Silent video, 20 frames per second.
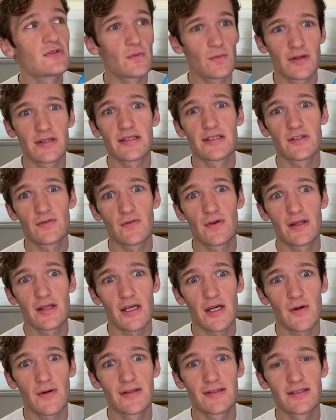what this
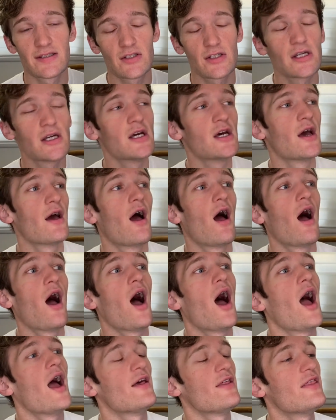video is
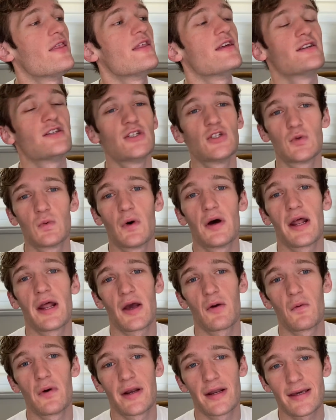this is what I
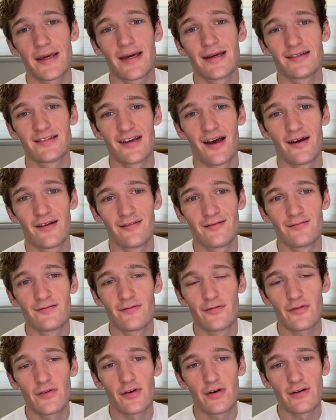want to get done
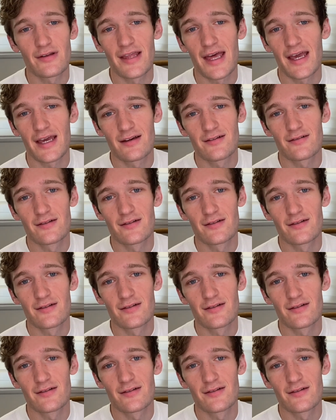for, like,